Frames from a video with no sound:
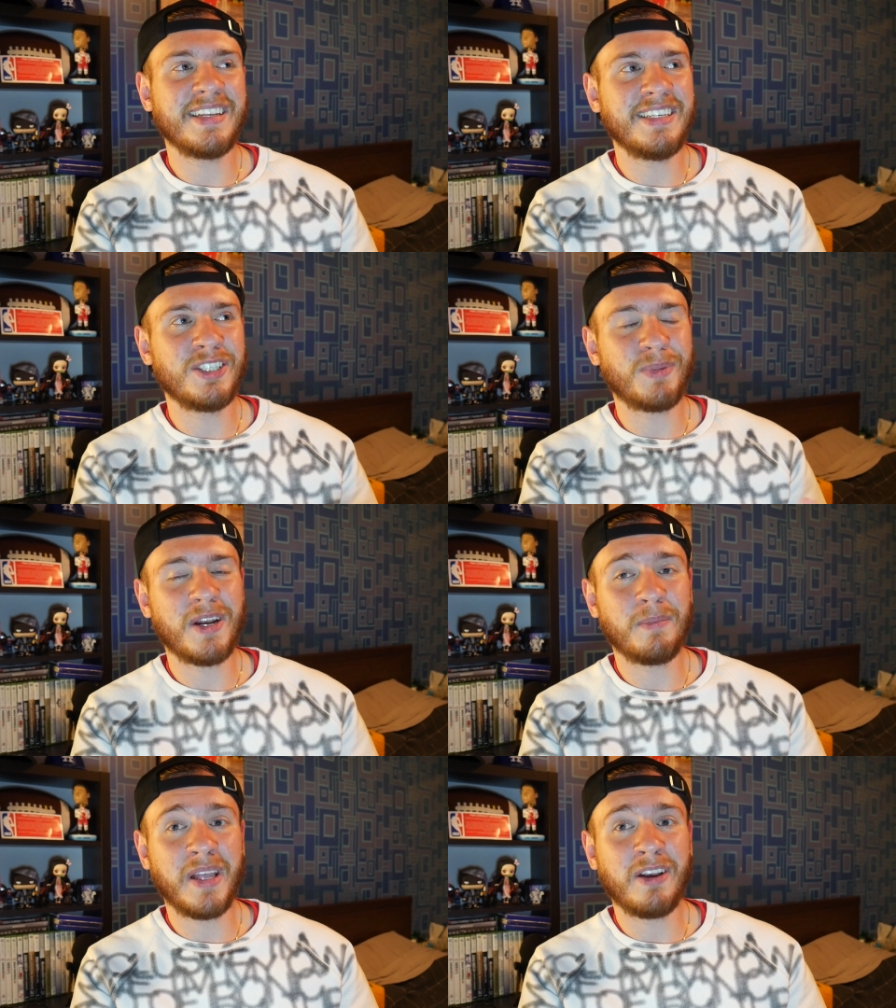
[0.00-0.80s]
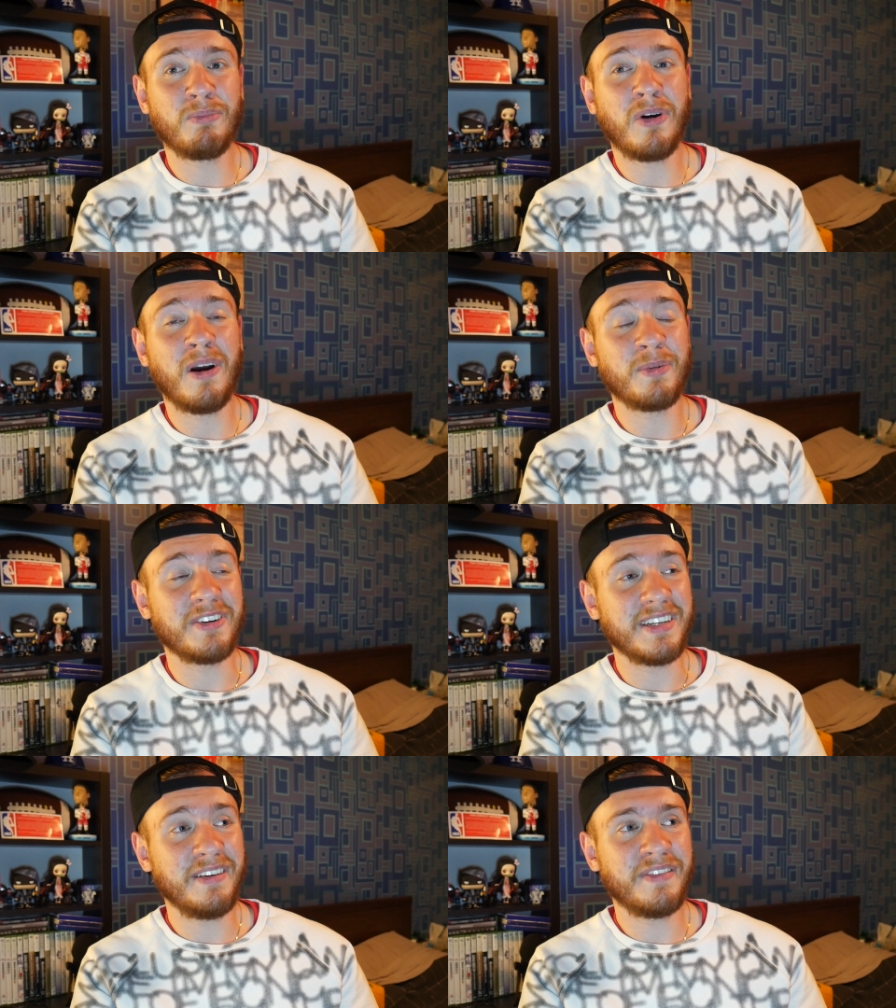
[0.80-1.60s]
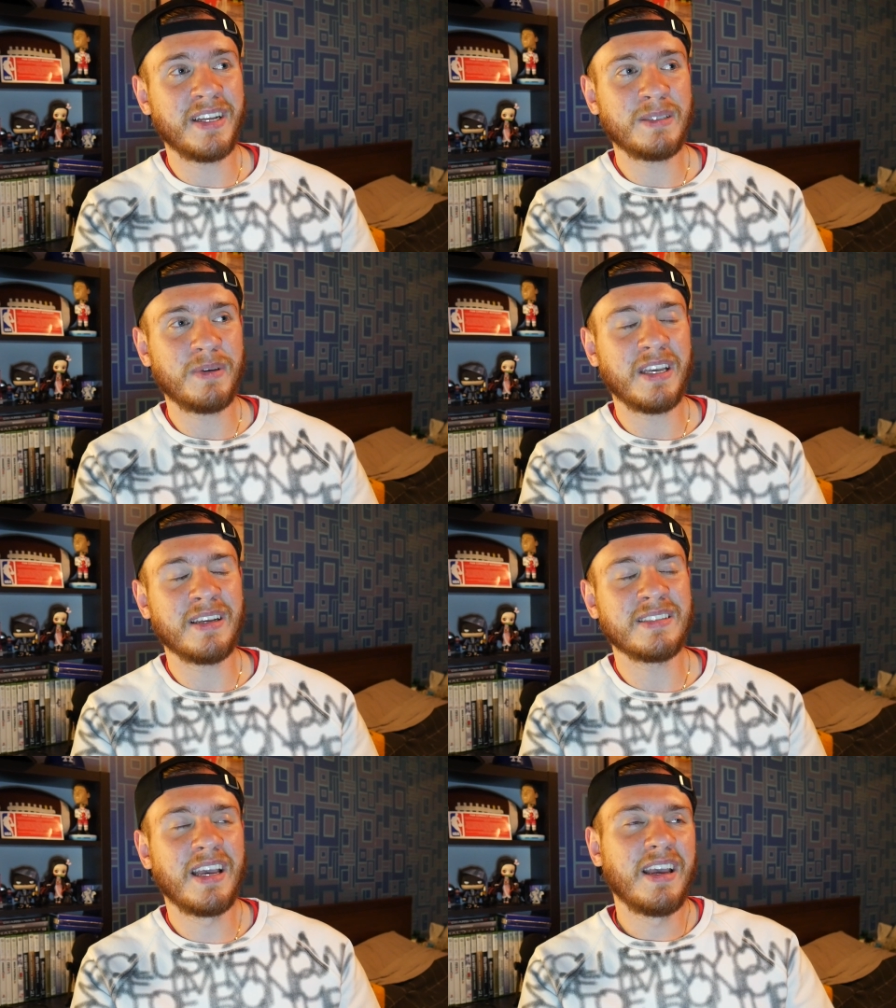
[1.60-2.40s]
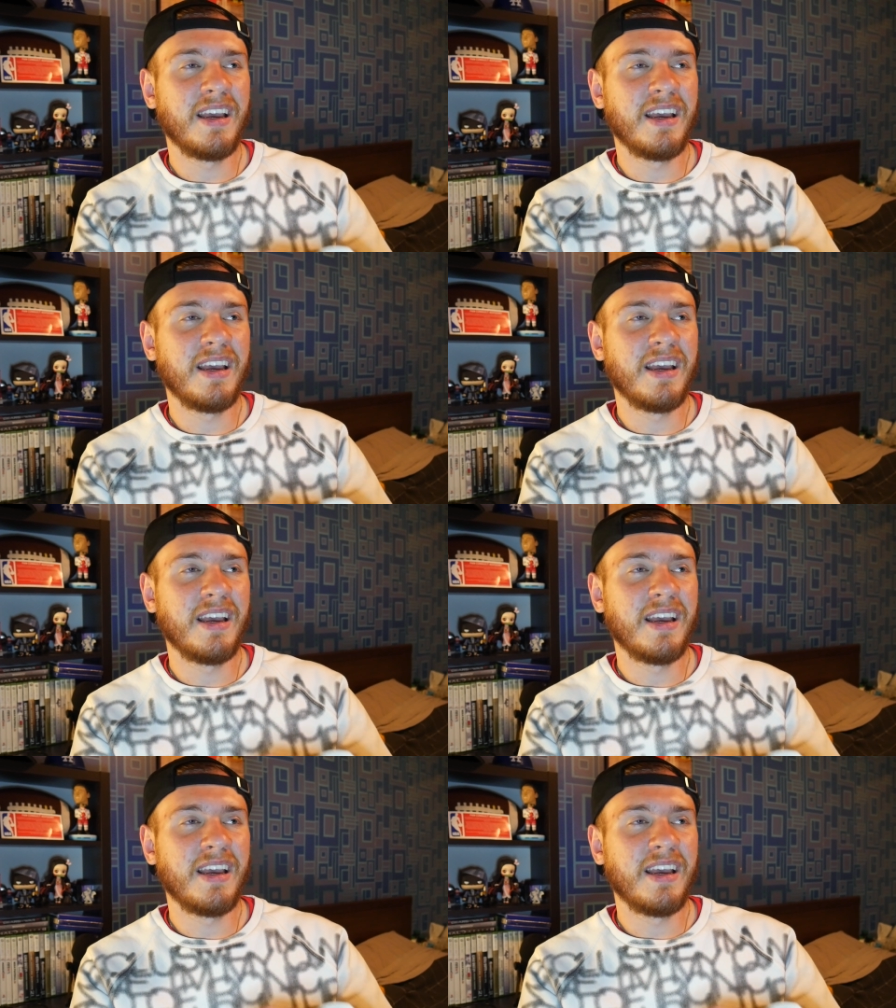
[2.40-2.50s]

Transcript: can teach him how to play proper defense because